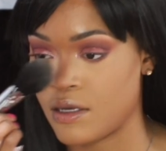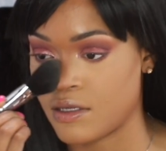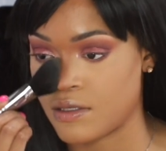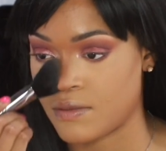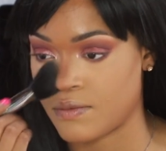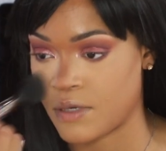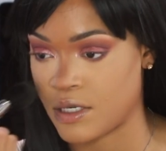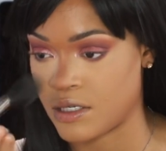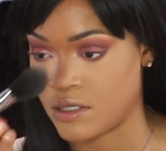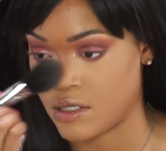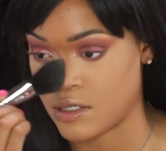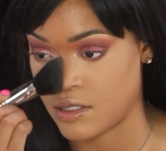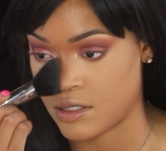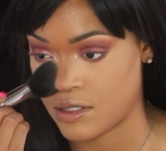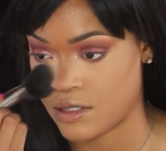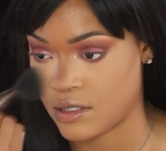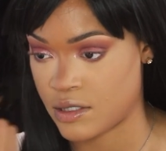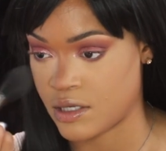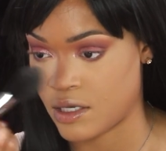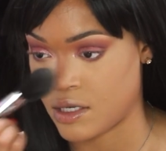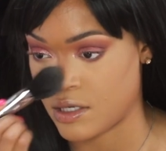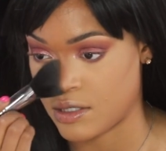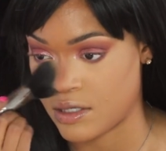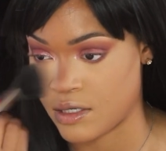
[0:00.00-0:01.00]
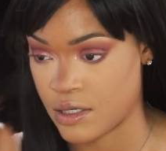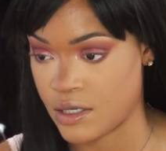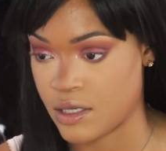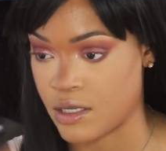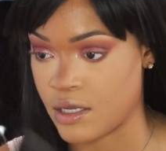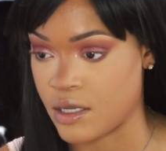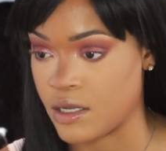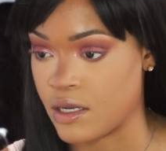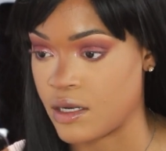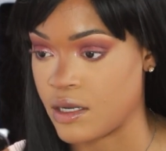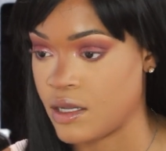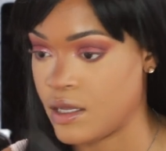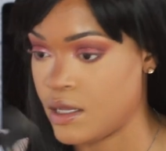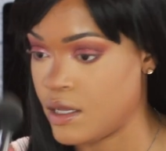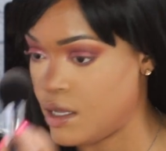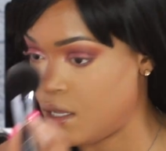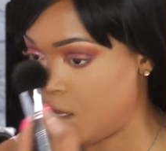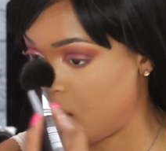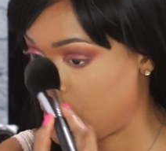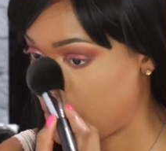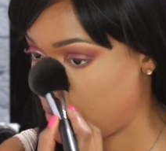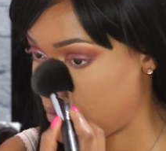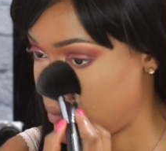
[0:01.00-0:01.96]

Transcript: This brush is such a good